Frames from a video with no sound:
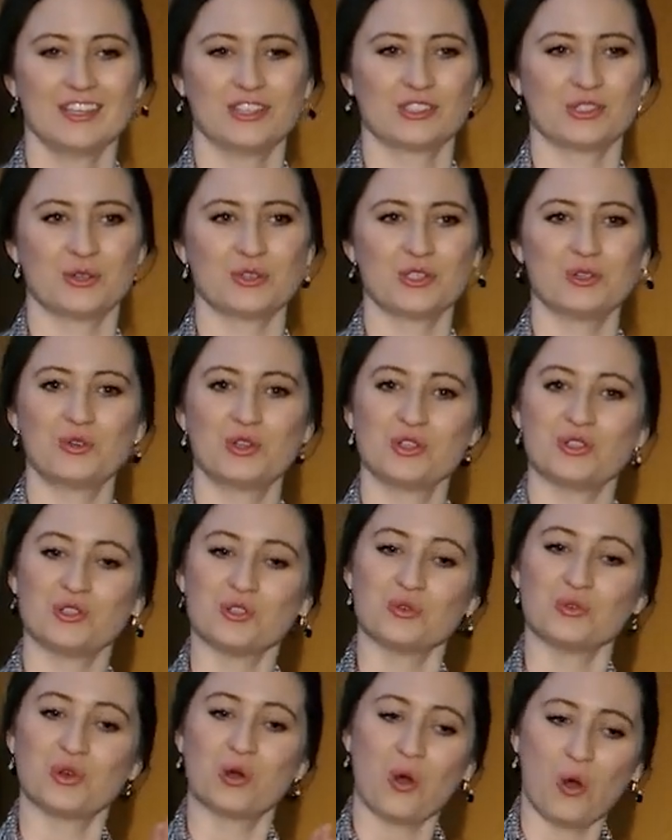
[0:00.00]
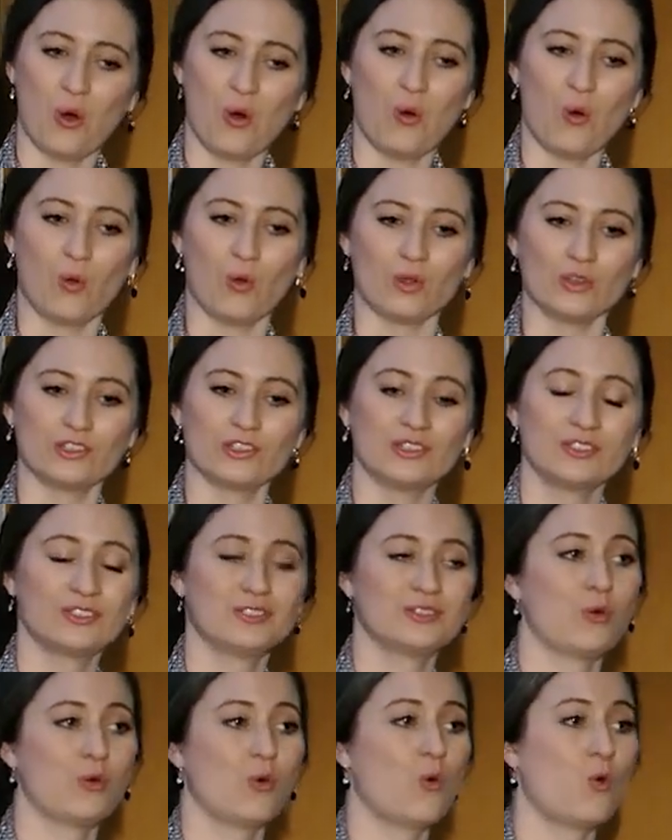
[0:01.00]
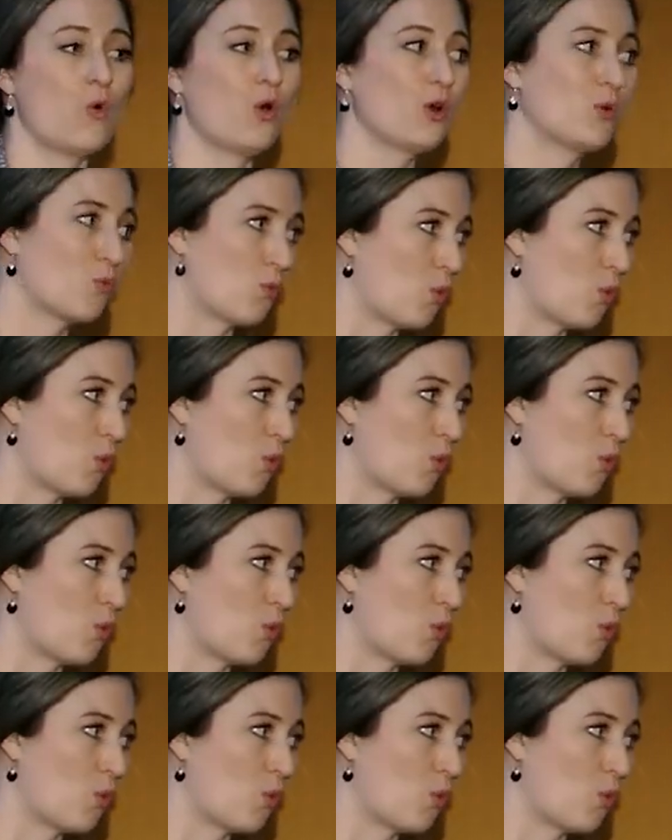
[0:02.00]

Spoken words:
So you can do cold or